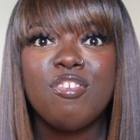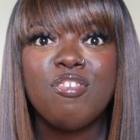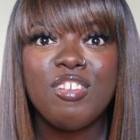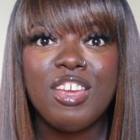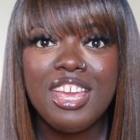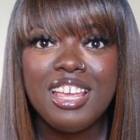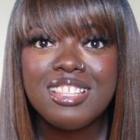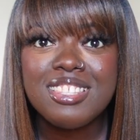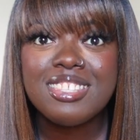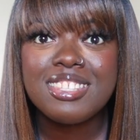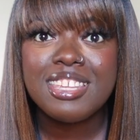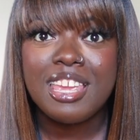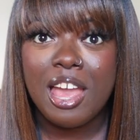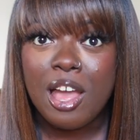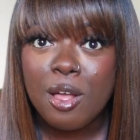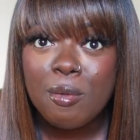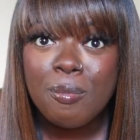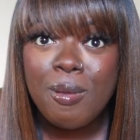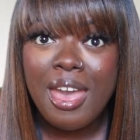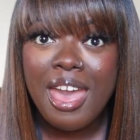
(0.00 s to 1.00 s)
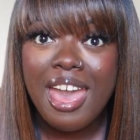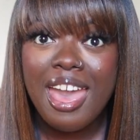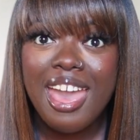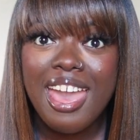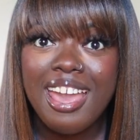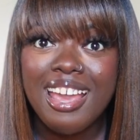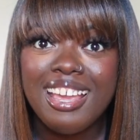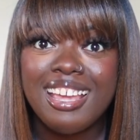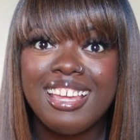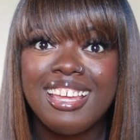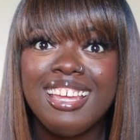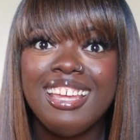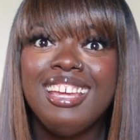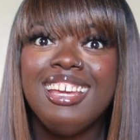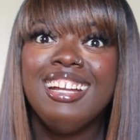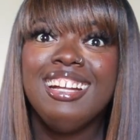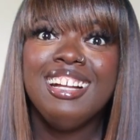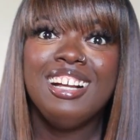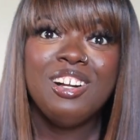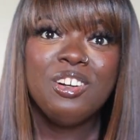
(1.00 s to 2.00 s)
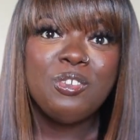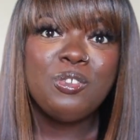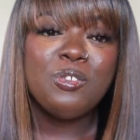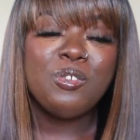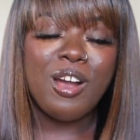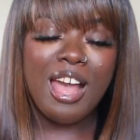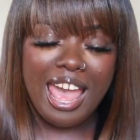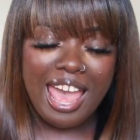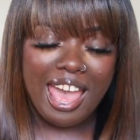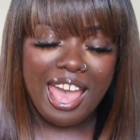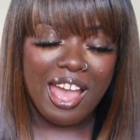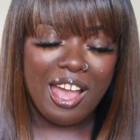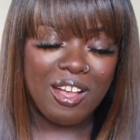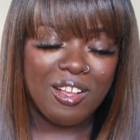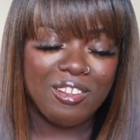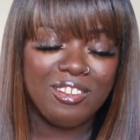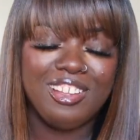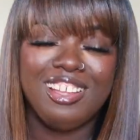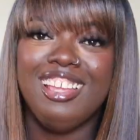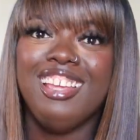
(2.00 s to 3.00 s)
the fake scalp hack Wow.